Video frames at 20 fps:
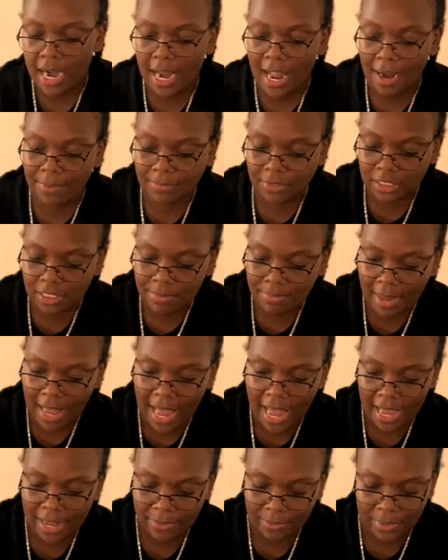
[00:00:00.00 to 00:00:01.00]
I'm really
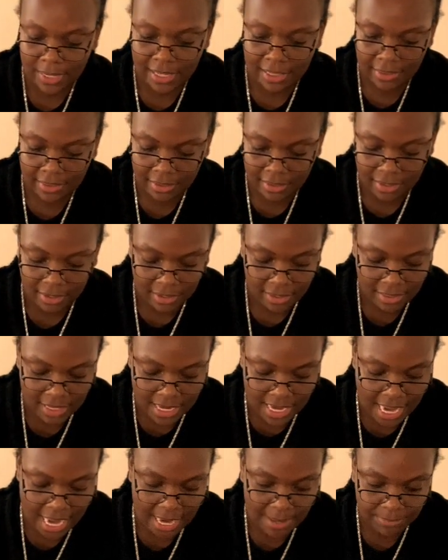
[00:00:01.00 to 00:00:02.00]
bad with the
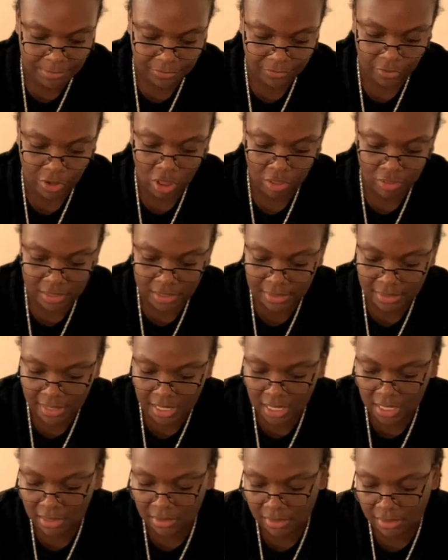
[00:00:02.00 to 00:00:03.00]
names of all these
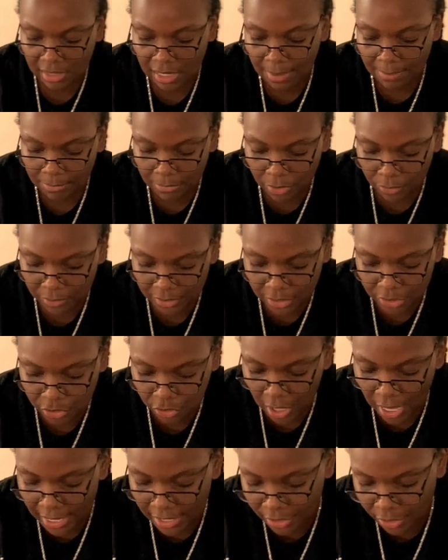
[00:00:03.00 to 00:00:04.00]
things and I'm going to
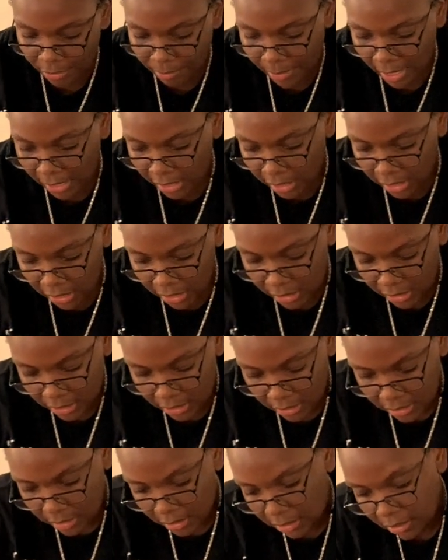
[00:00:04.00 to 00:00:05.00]
try to do better.
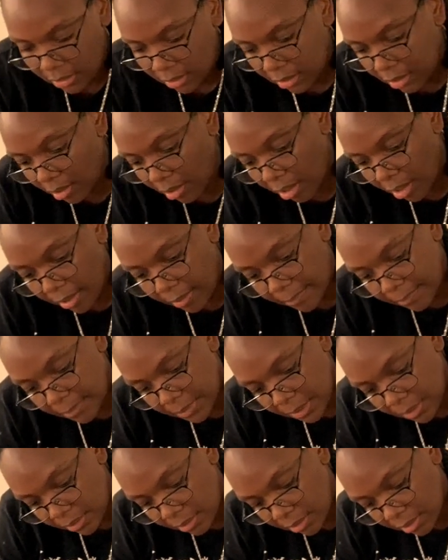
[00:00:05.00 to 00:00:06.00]
Um,
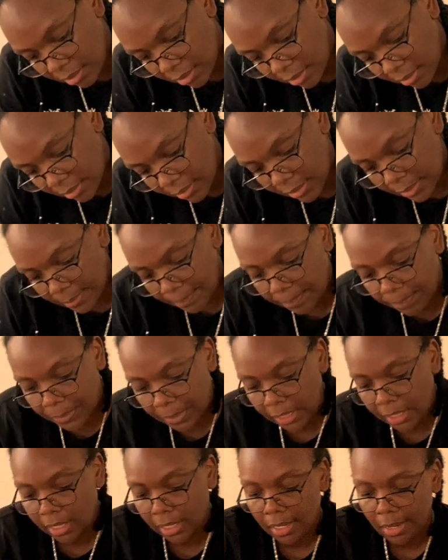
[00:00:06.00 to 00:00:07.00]

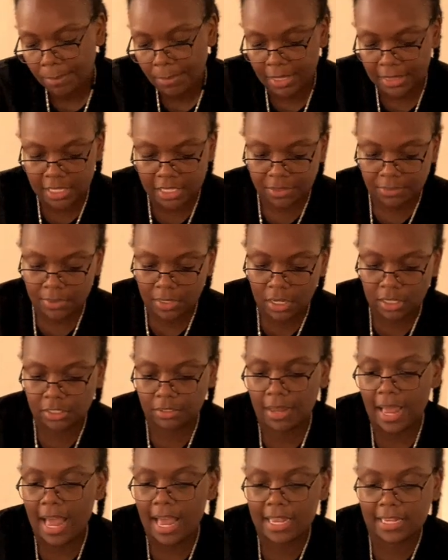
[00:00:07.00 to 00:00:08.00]
but this one also
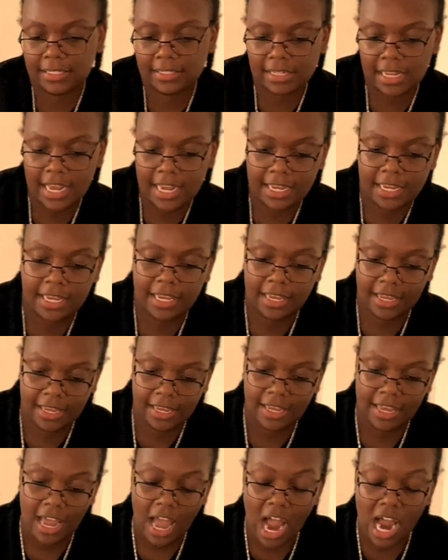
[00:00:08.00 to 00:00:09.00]
has like,
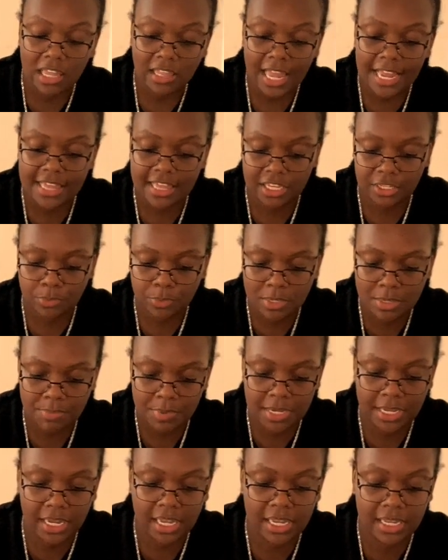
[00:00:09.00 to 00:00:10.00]
I like this one
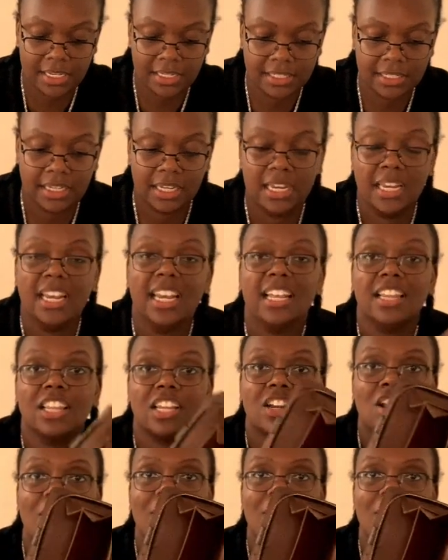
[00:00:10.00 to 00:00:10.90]
because look at all